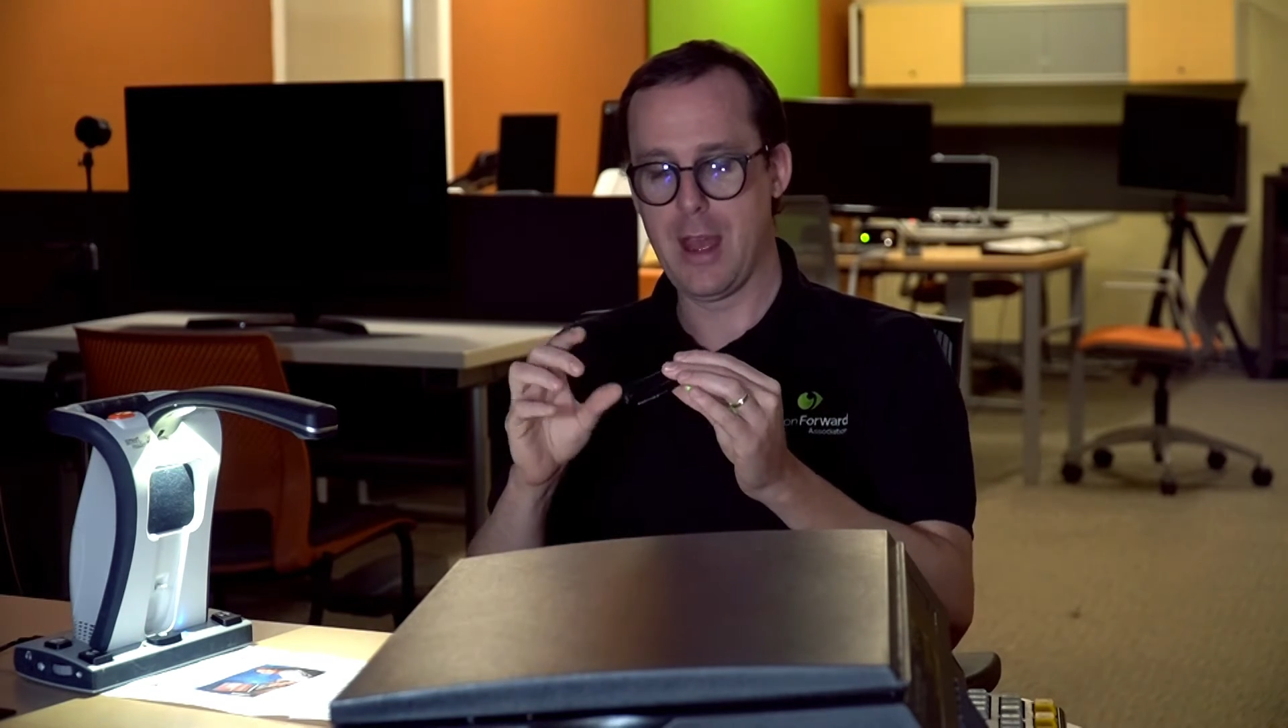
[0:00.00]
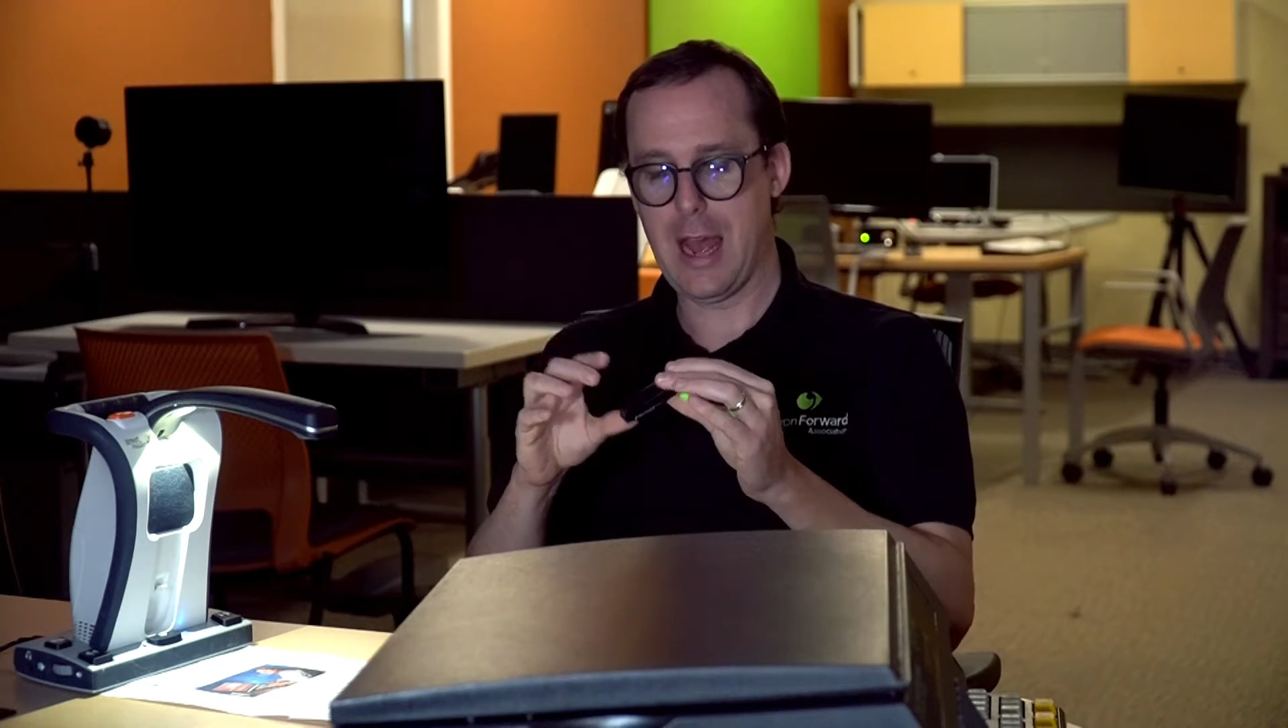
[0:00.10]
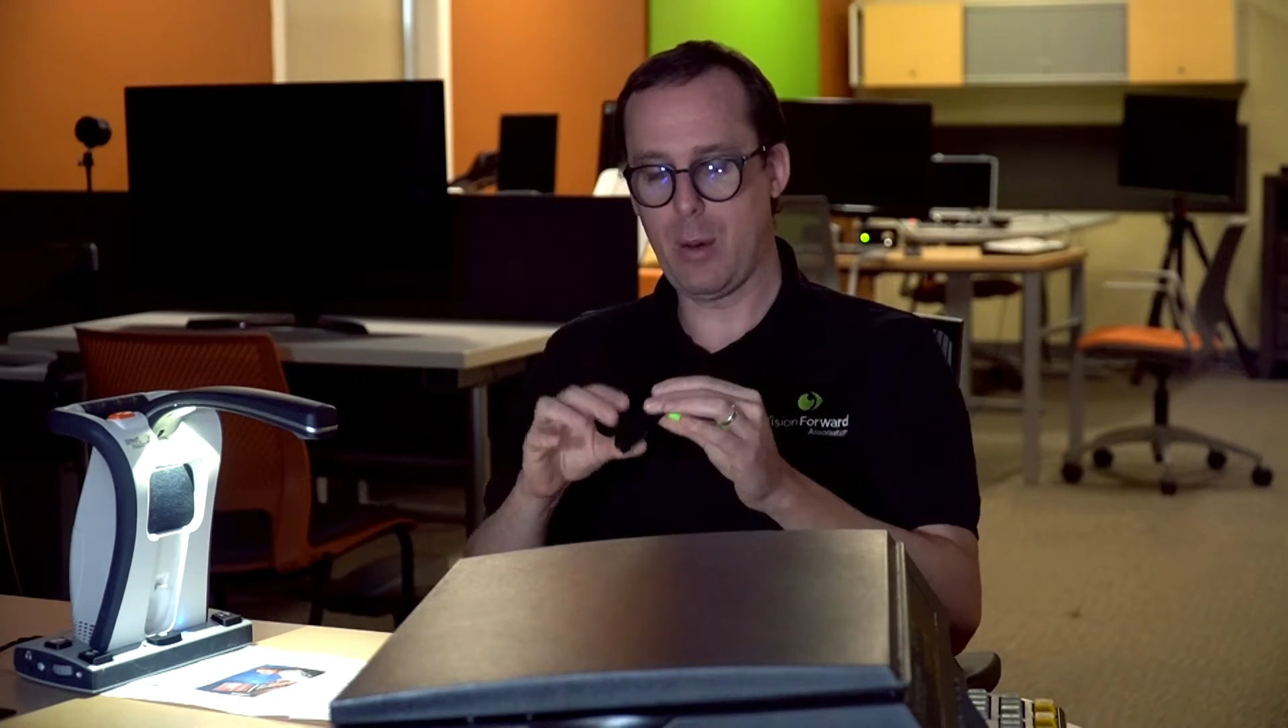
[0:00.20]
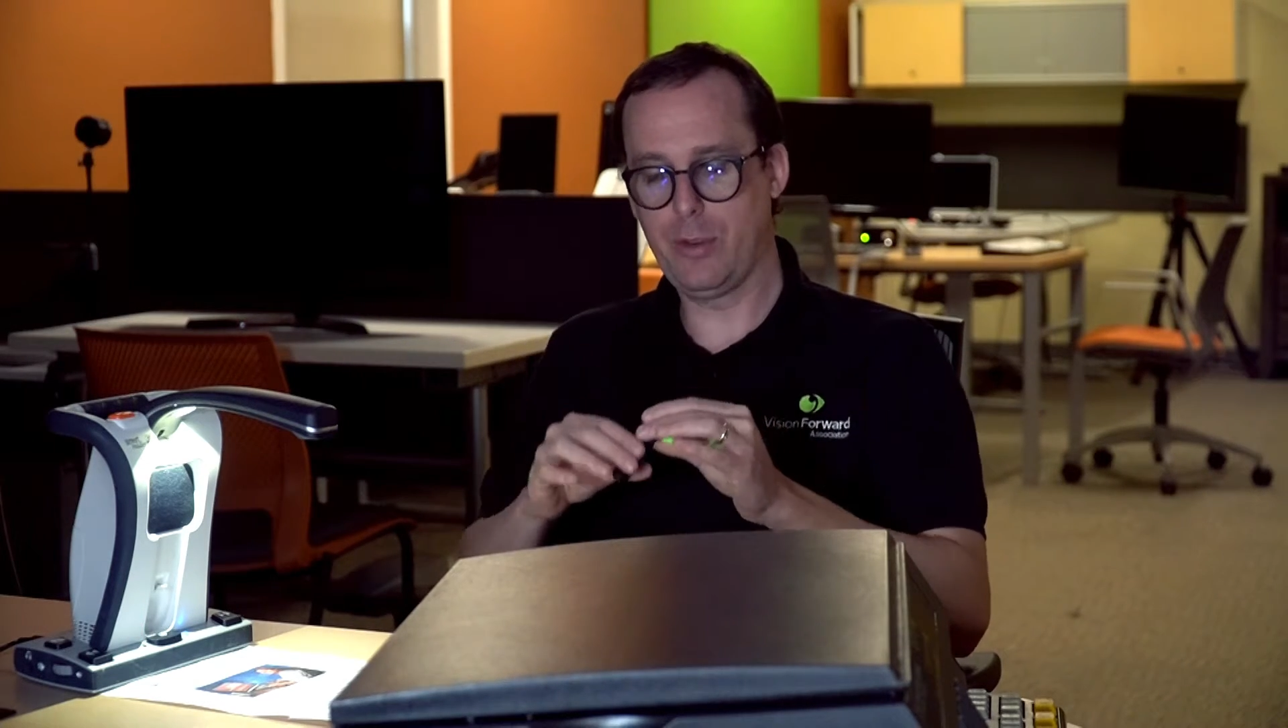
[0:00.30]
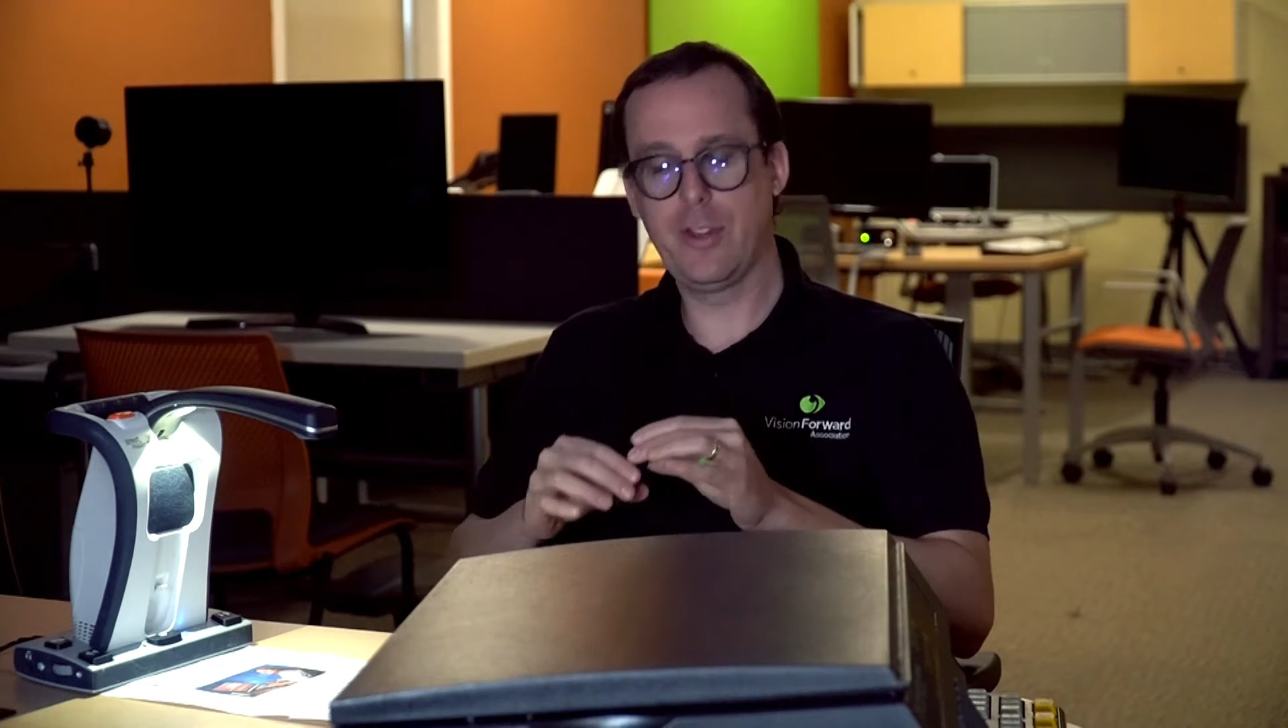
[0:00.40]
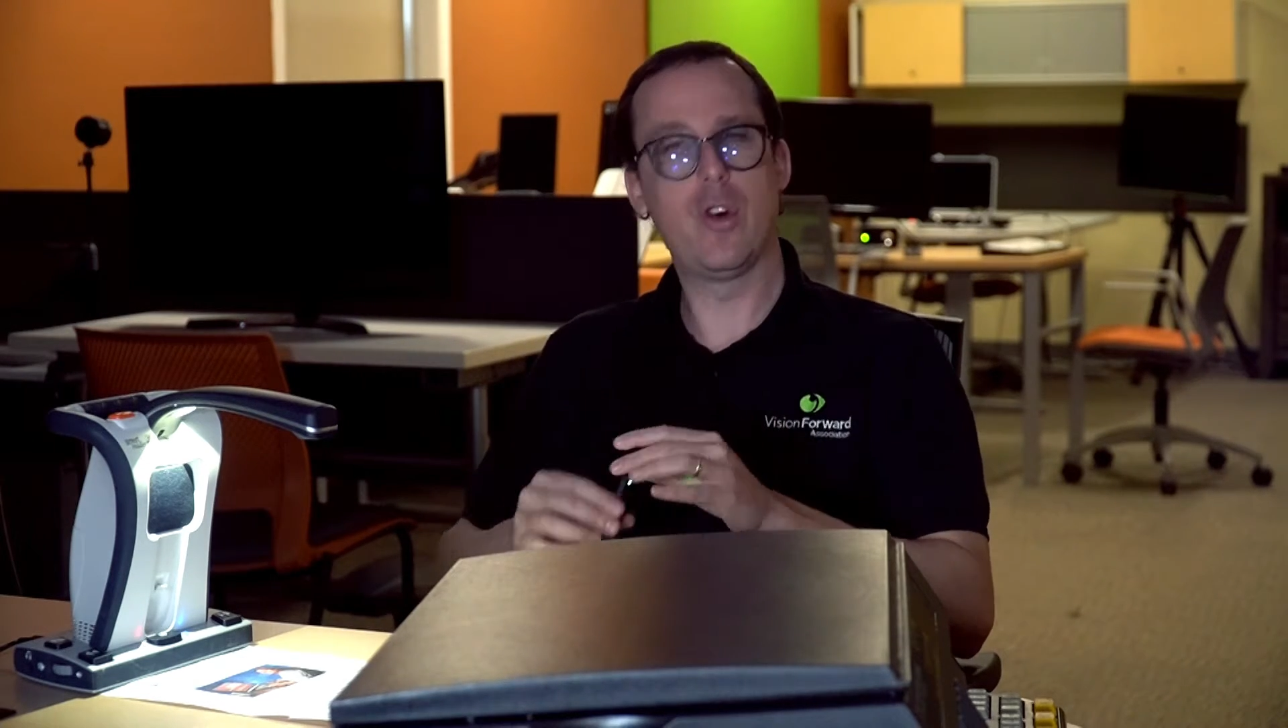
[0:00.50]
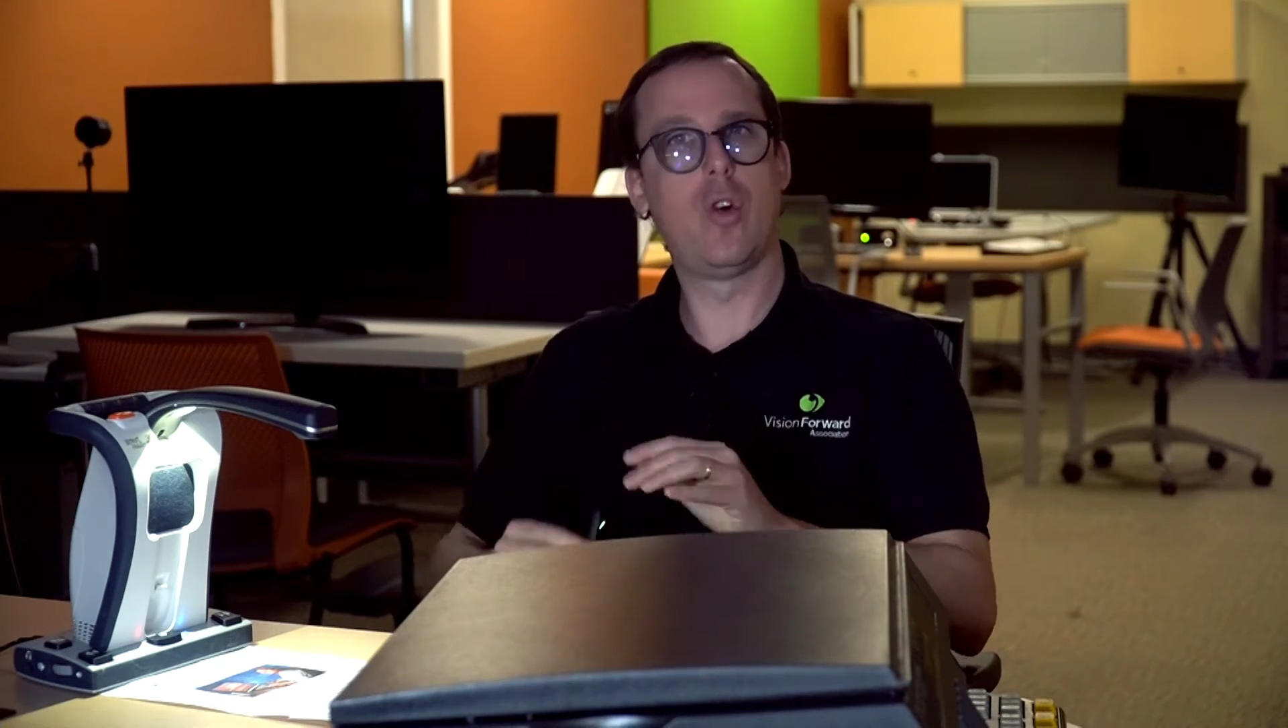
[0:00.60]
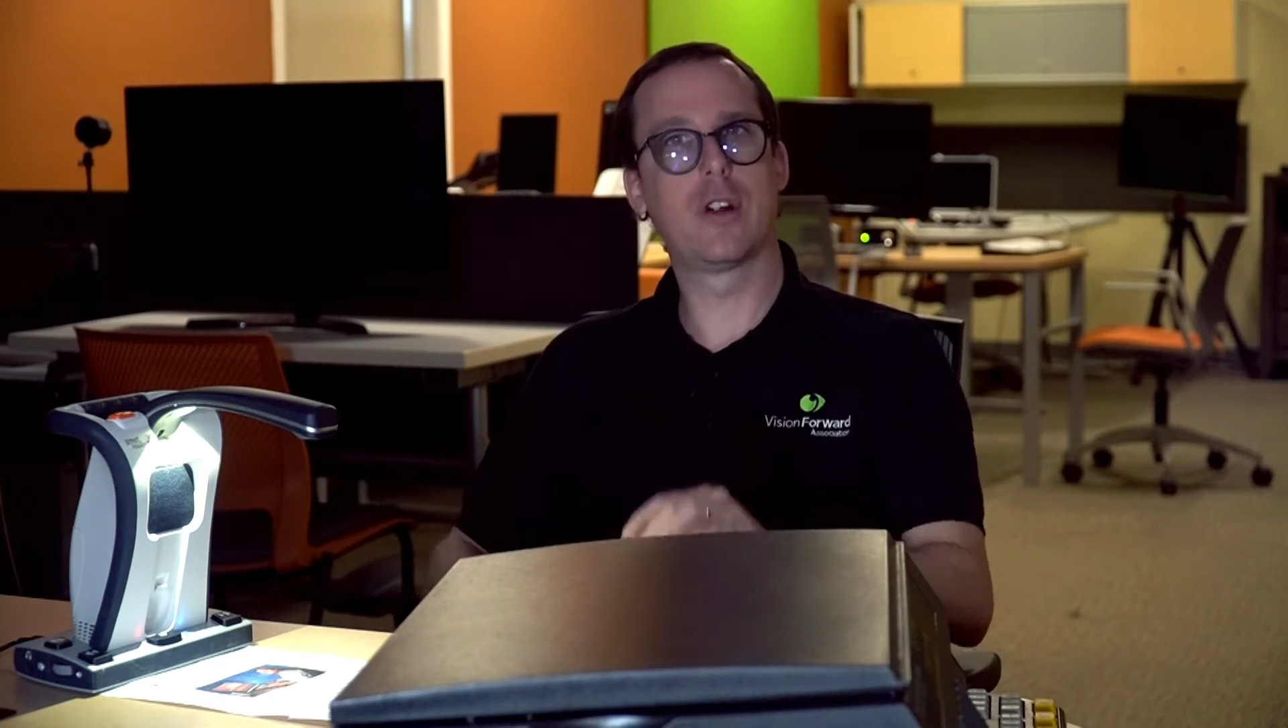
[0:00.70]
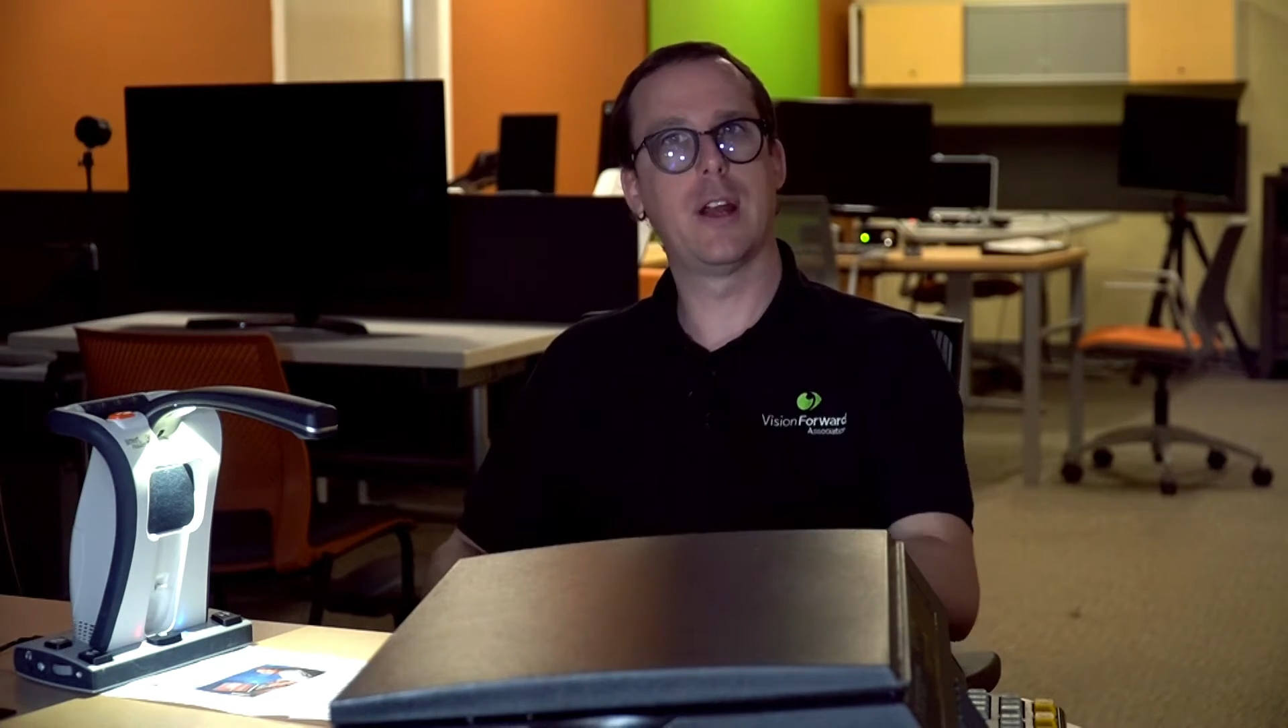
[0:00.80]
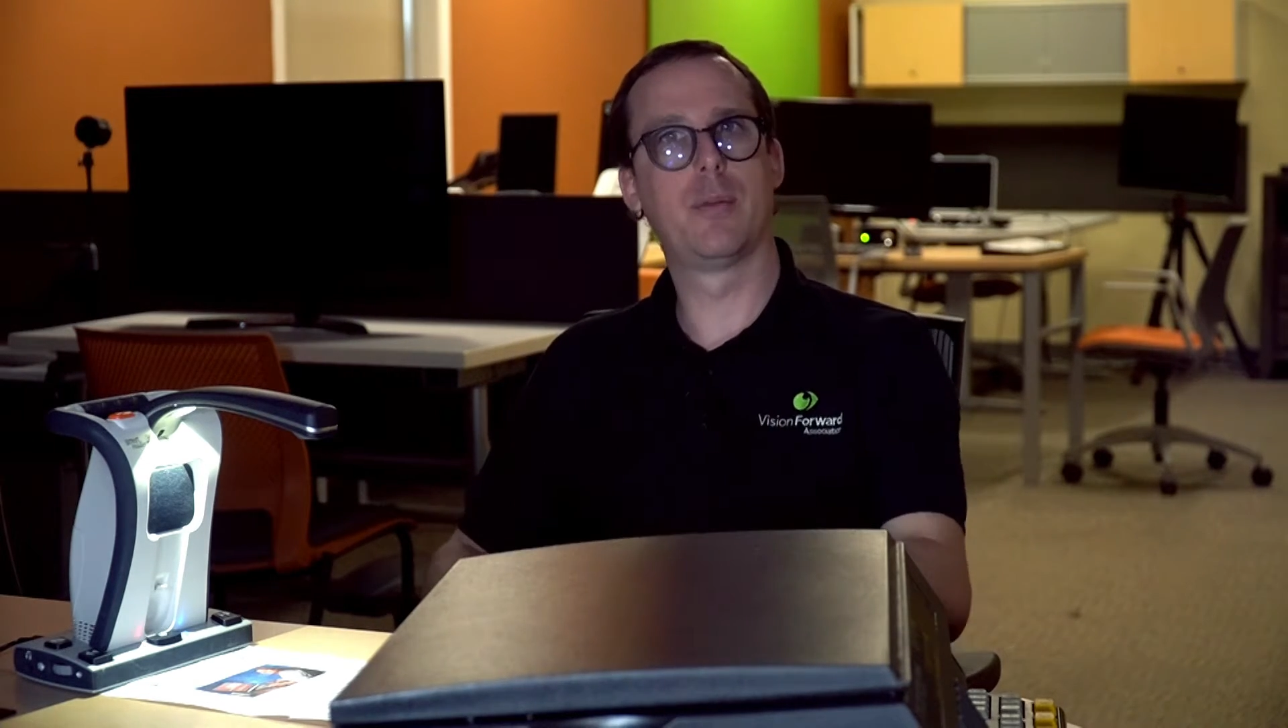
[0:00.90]
How is the
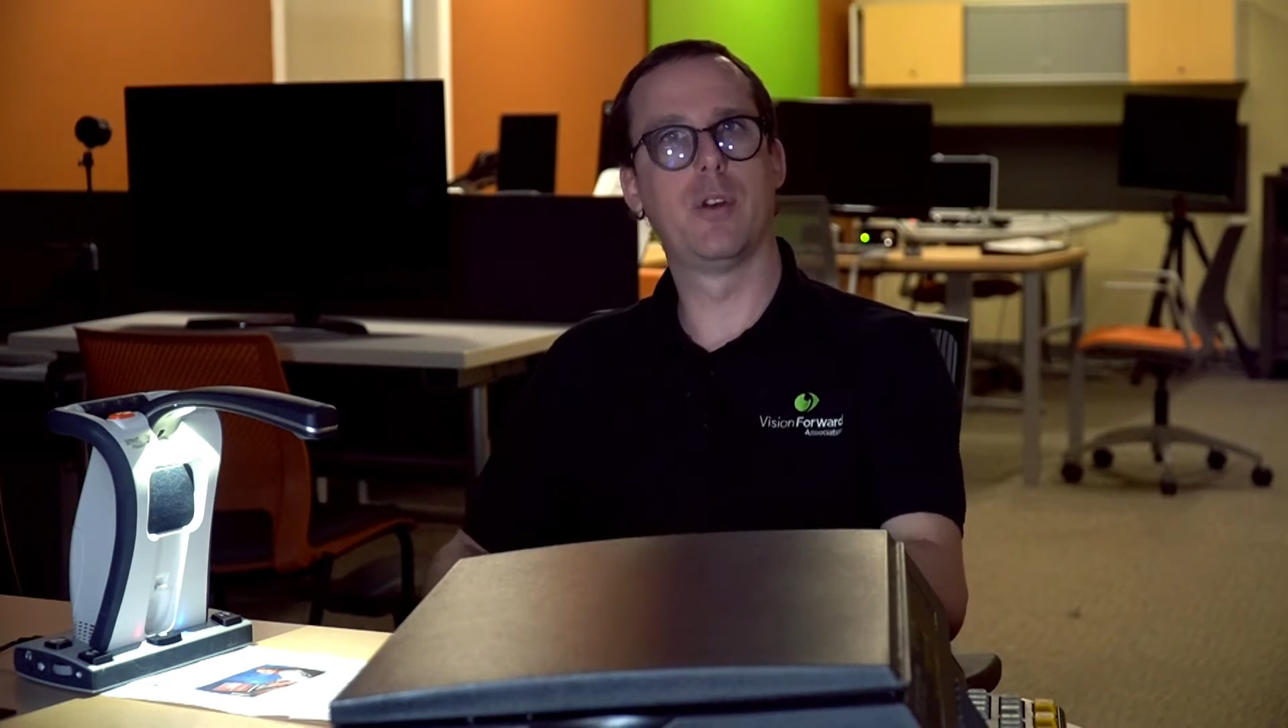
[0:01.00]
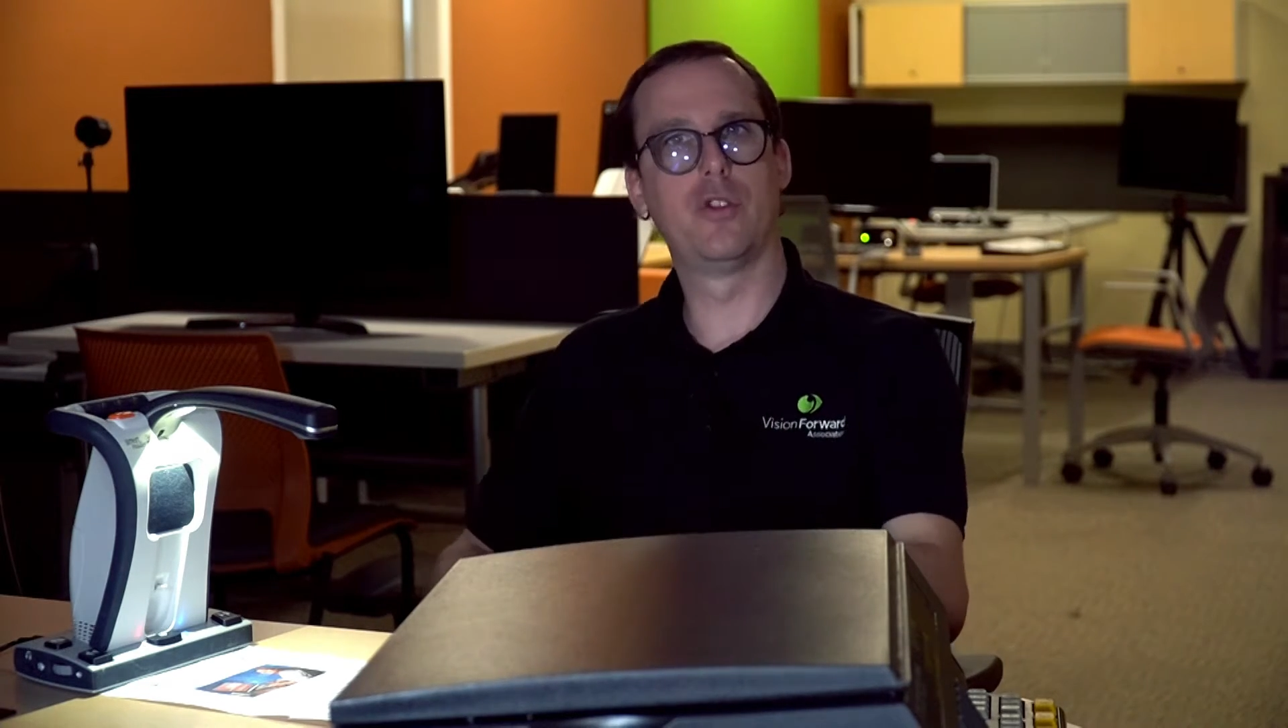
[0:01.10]
Orcam